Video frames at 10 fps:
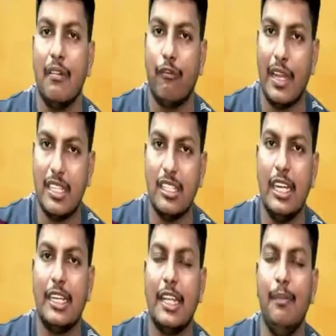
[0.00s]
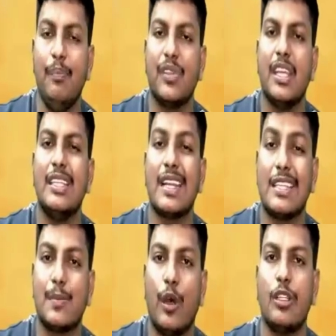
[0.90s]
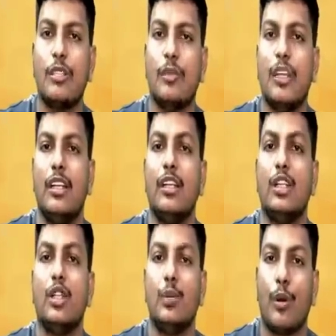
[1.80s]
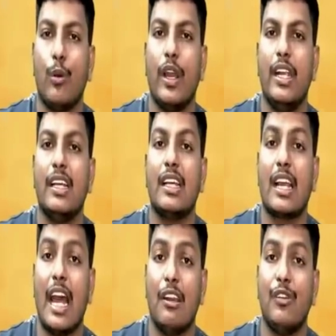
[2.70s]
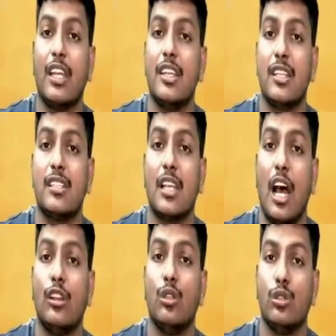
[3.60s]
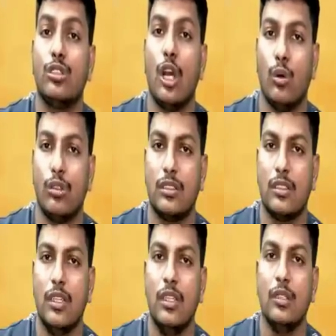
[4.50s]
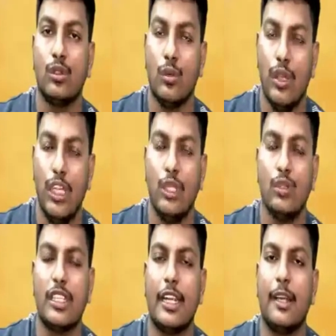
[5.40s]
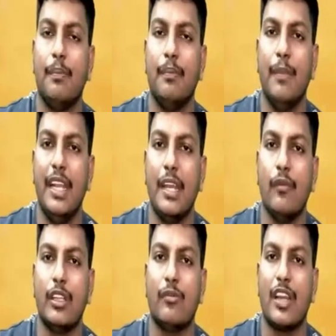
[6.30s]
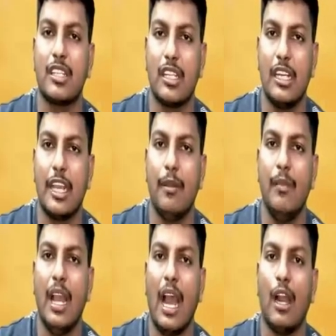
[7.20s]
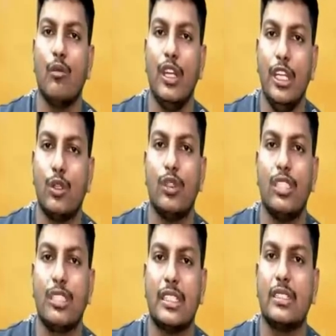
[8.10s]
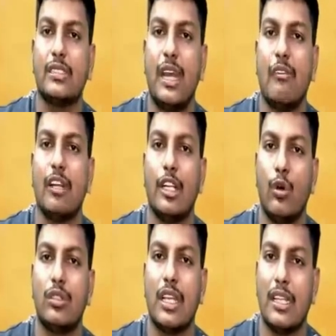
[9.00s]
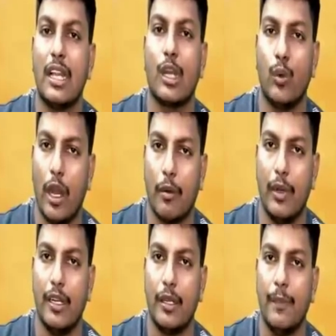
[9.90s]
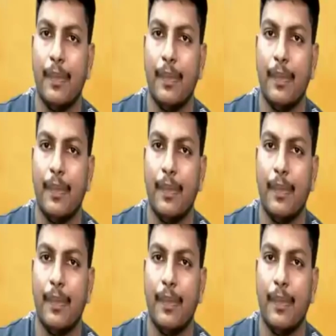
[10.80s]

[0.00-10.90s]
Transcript: Functional team is responsible to provide clarifications on those doubts. So we need to set up meeting with functional team and we need to discuss our doubts on the requirement.